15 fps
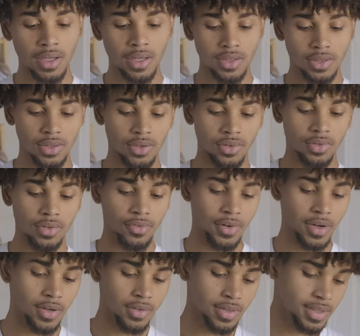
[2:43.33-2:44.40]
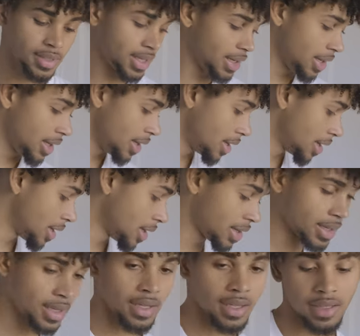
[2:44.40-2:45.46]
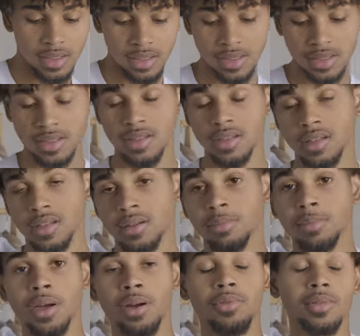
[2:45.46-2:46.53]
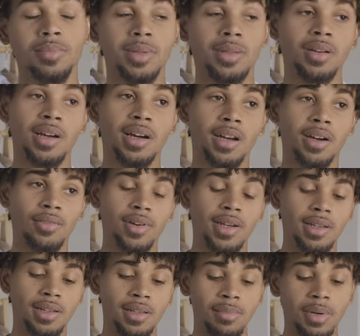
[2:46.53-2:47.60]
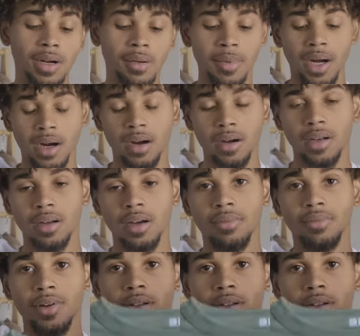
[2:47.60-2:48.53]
So the first T is bear with me, they're kind of wrinkly, but I'm gonna iron it up for